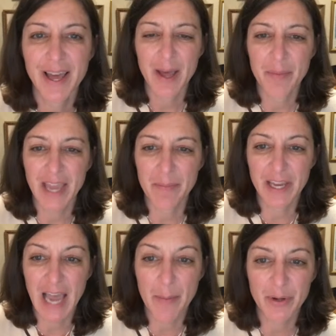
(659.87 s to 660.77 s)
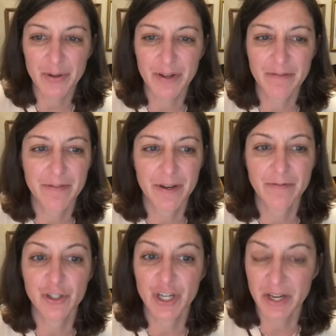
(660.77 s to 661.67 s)
and became the capital of the
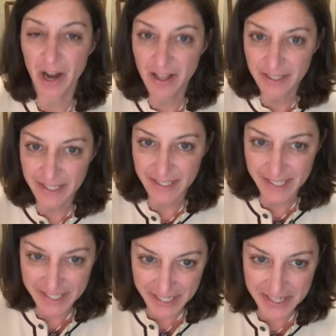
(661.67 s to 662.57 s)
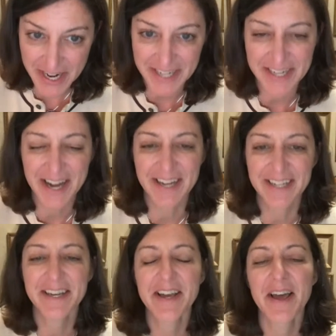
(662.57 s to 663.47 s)
Virginia colony in 1699,